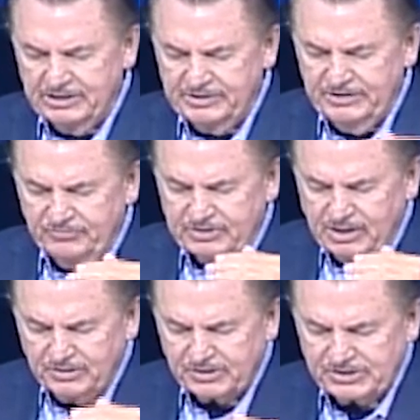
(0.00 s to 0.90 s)

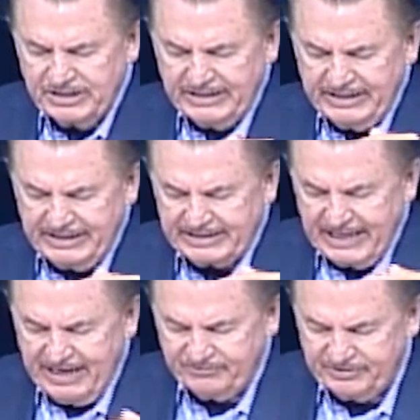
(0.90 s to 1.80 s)
difficulties in
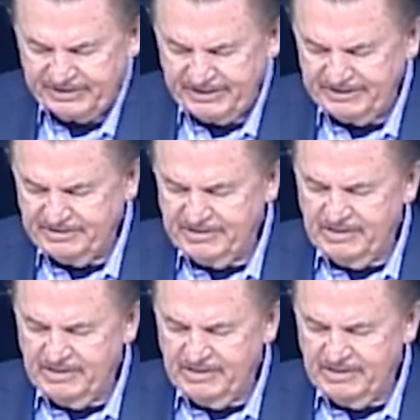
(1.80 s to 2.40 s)
life today.